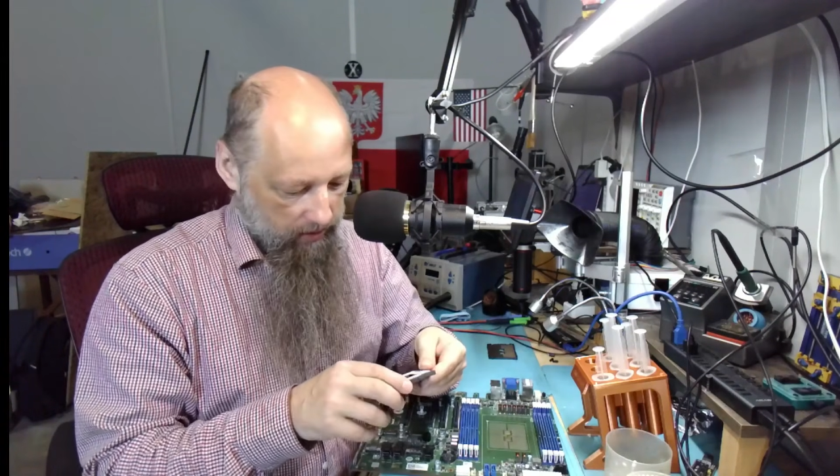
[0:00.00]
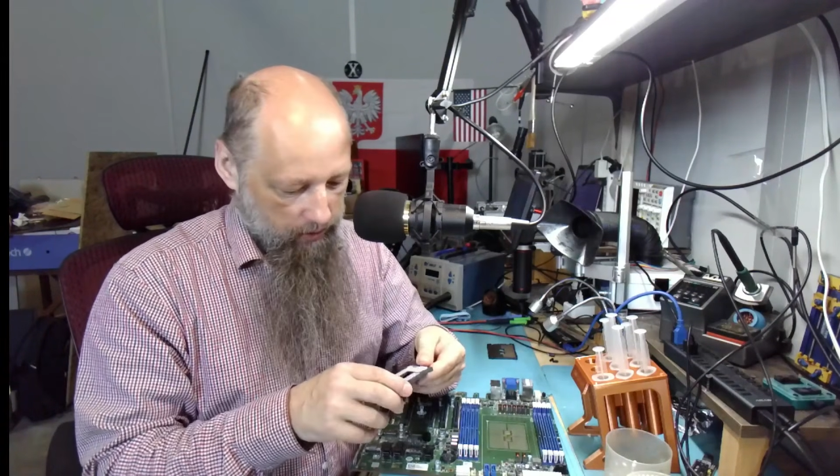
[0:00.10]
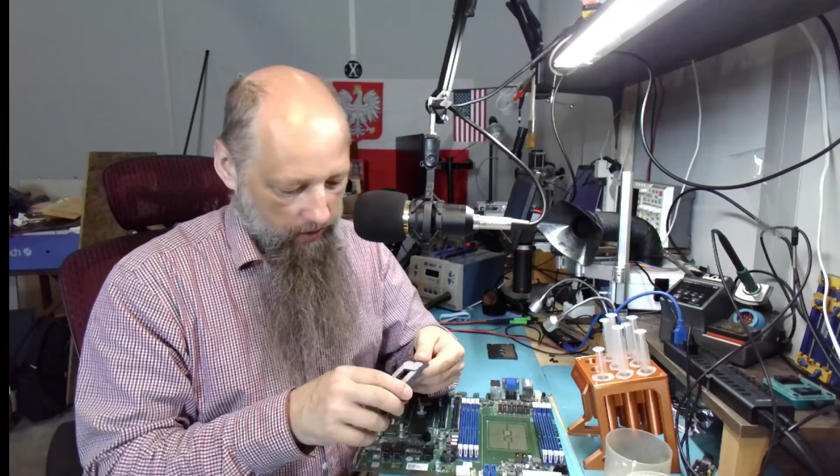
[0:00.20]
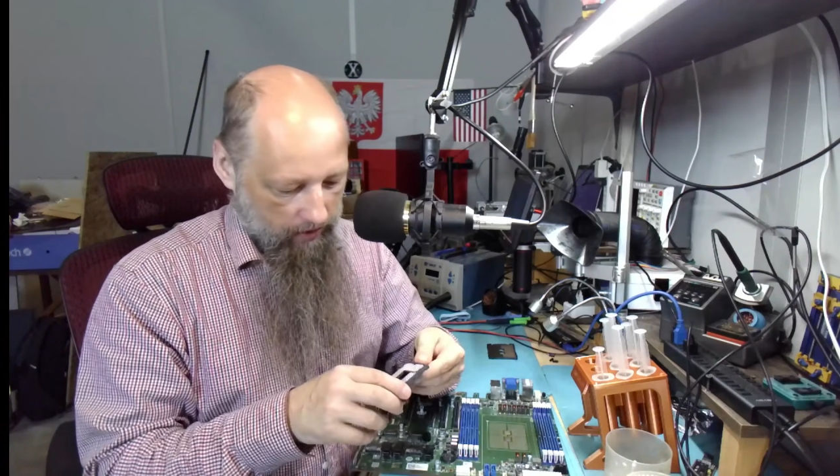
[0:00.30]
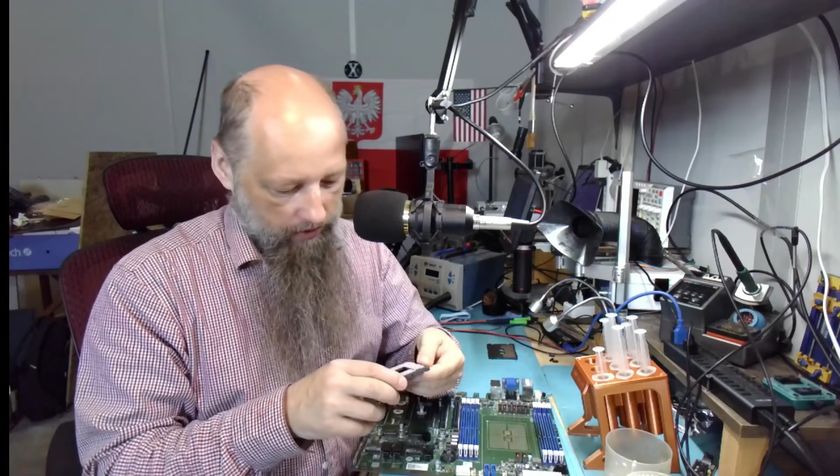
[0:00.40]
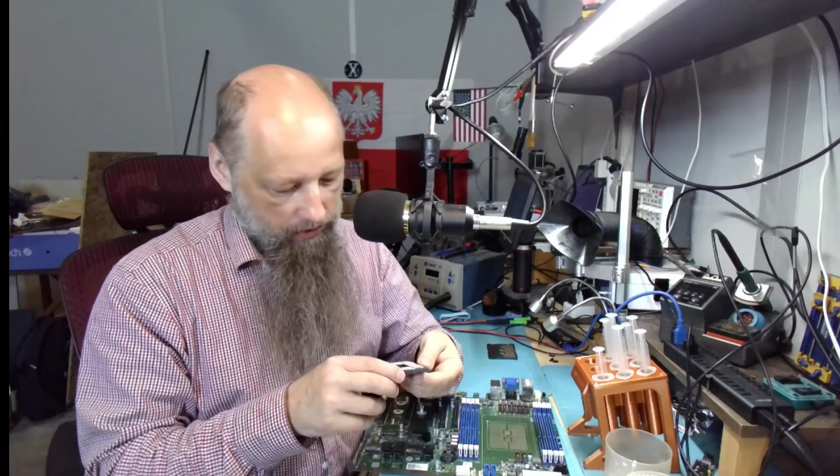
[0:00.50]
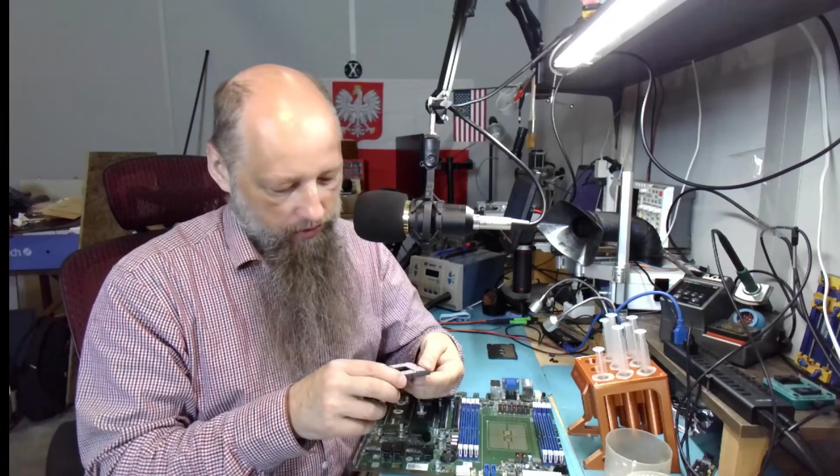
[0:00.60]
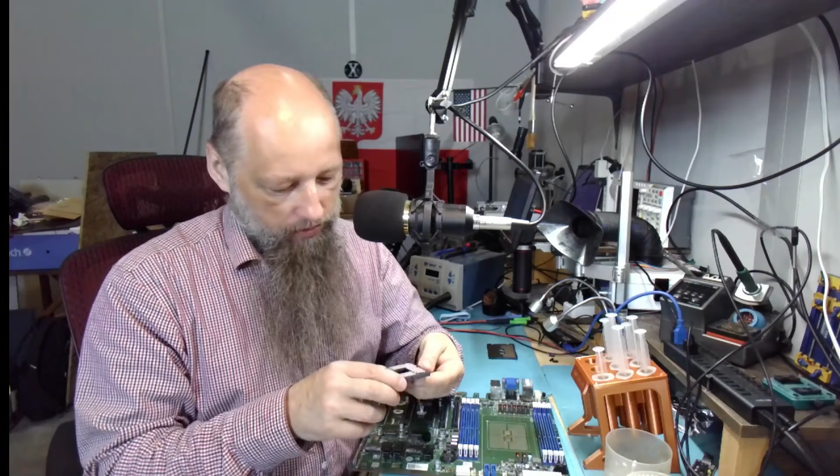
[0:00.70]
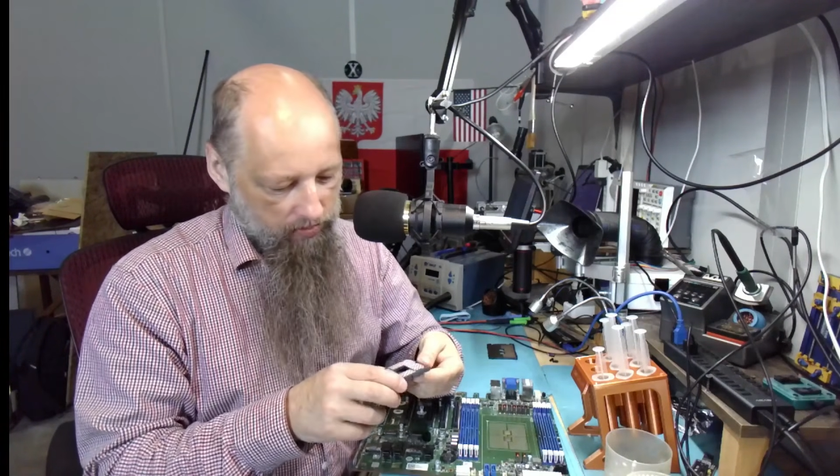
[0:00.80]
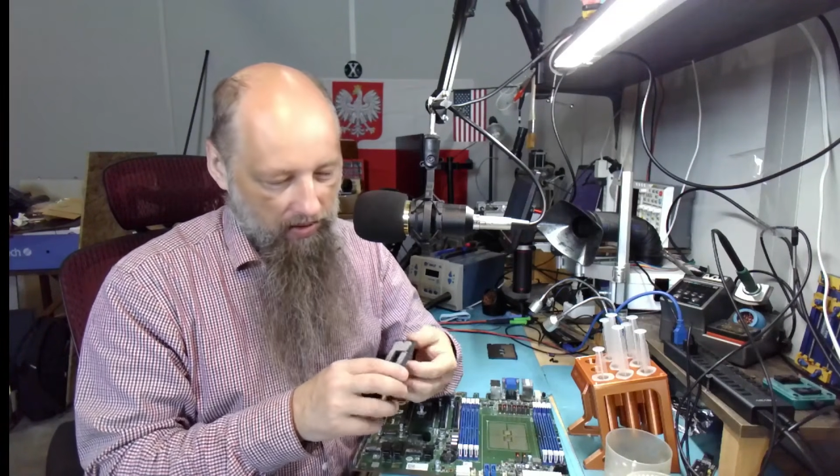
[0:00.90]
a
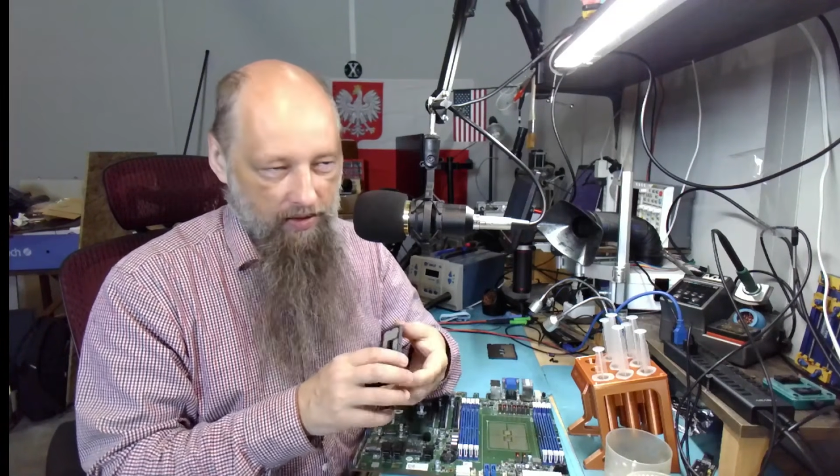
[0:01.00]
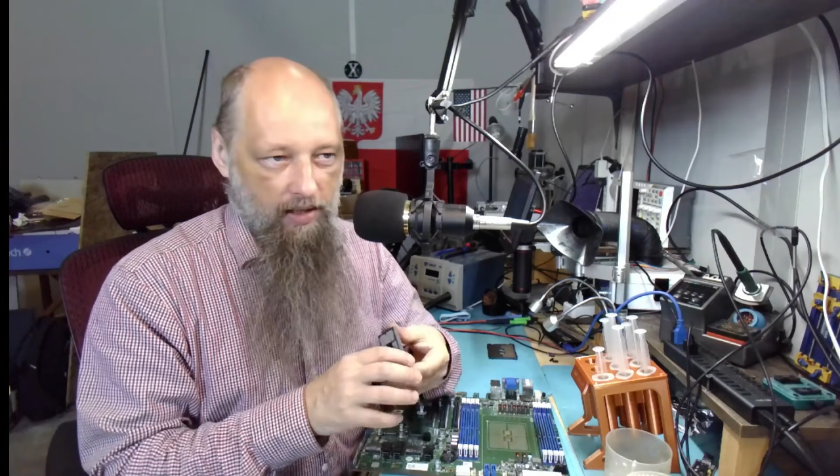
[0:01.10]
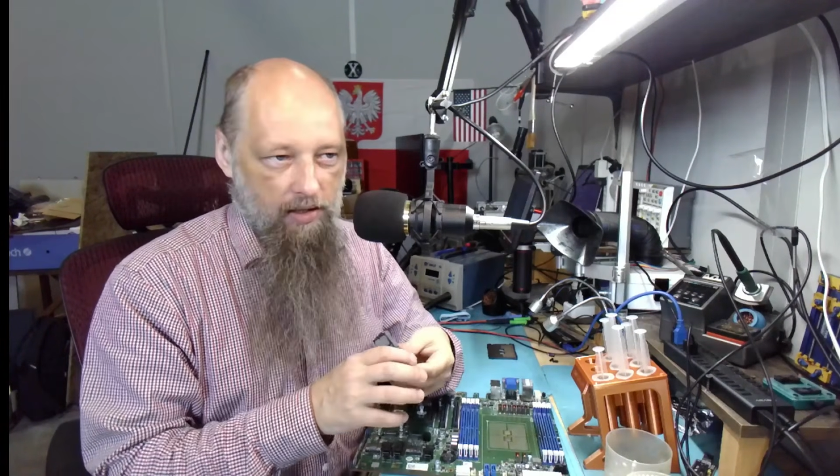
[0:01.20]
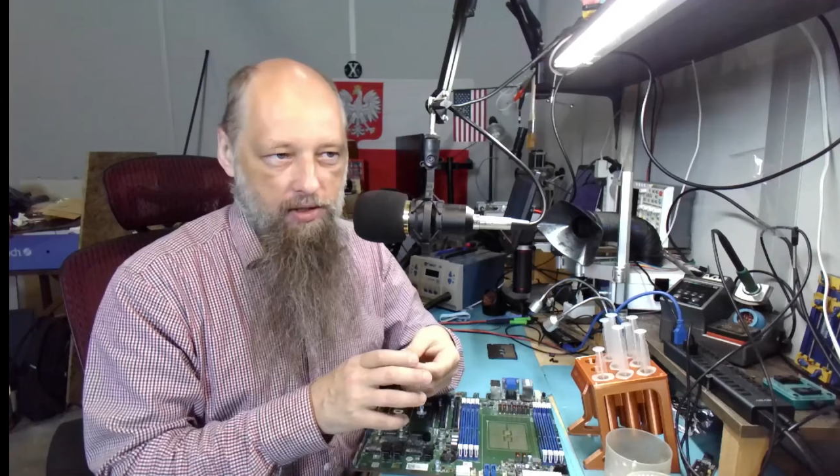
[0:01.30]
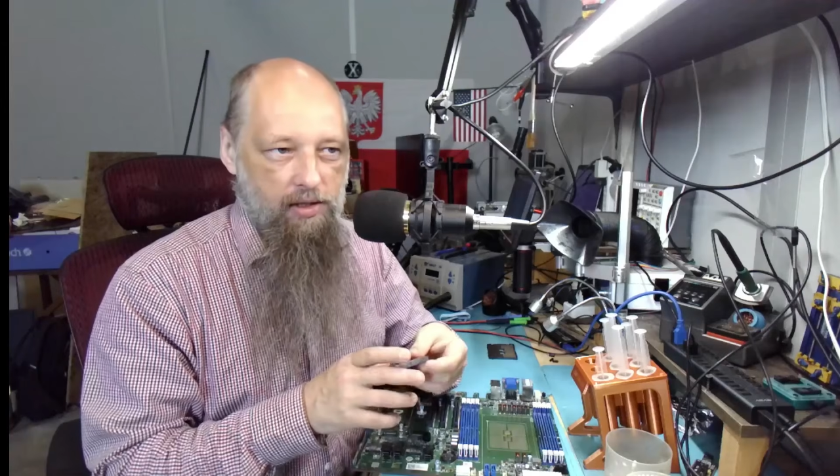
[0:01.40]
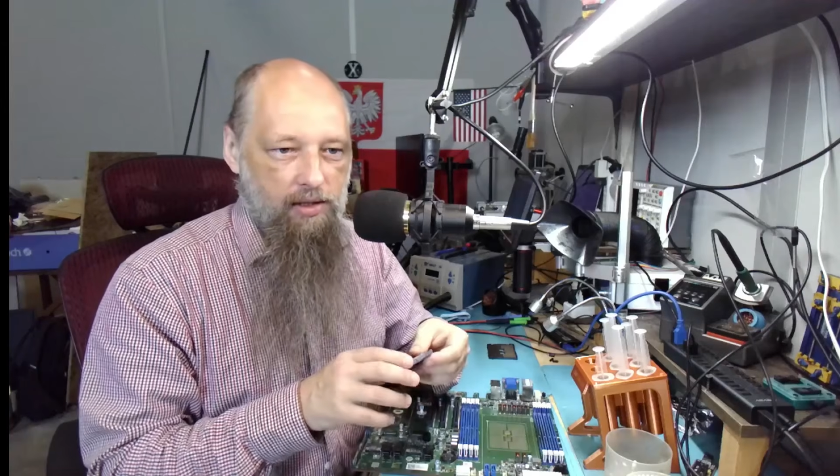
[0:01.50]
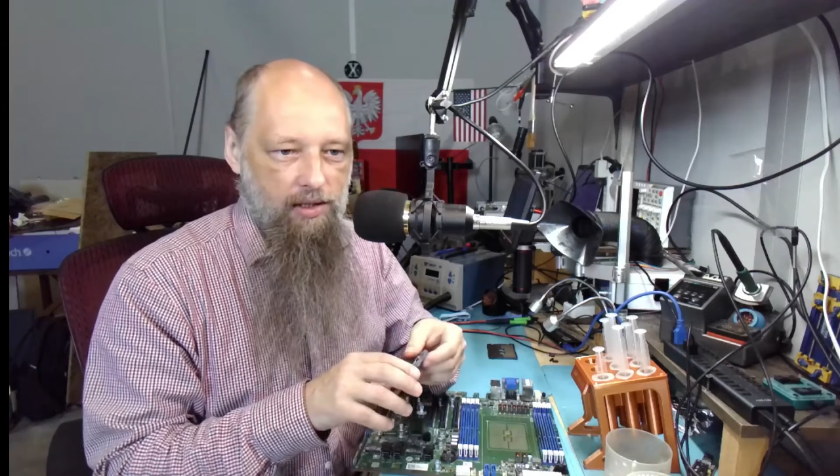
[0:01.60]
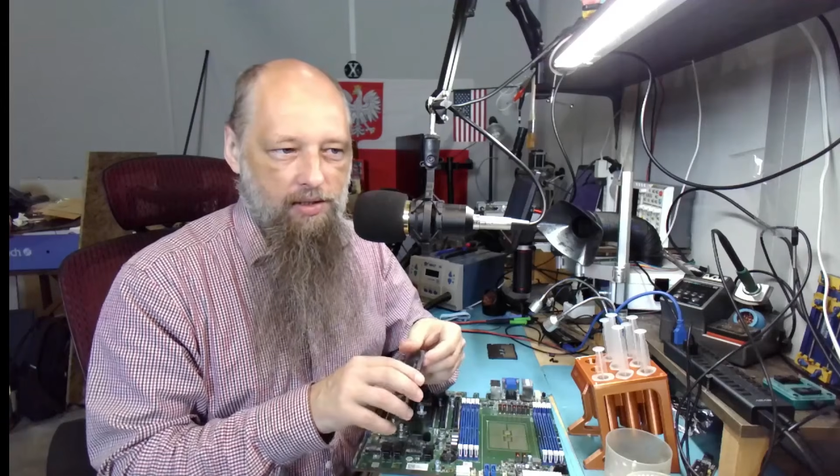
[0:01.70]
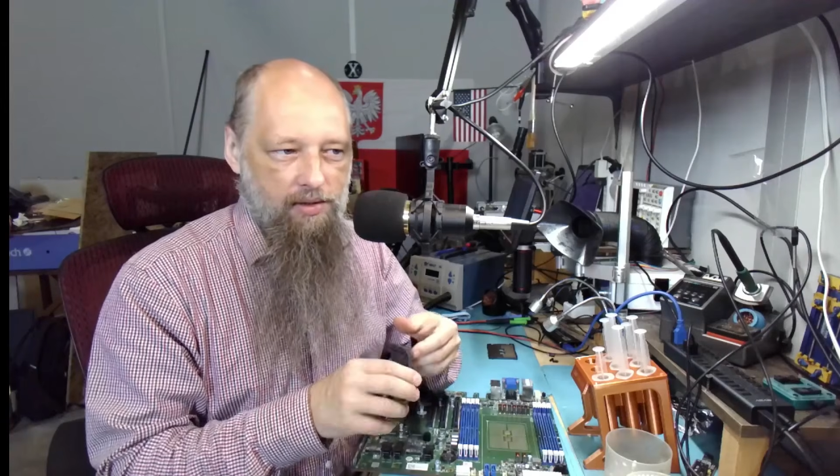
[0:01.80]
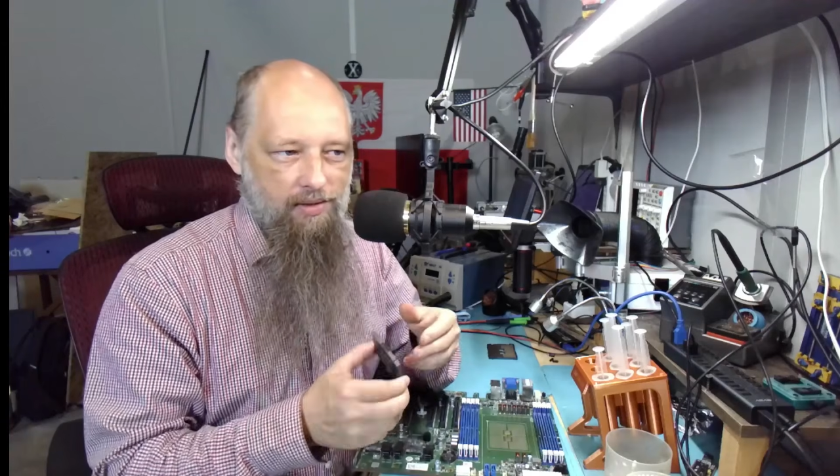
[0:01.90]
challenge, but actually that